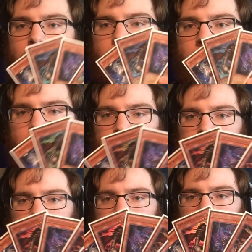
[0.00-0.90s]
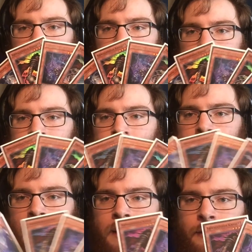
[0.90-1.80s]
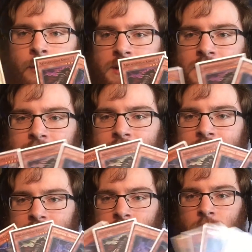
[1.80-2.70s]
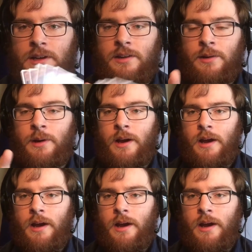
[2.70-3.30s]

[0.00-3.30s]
Of course this guy is a dark too,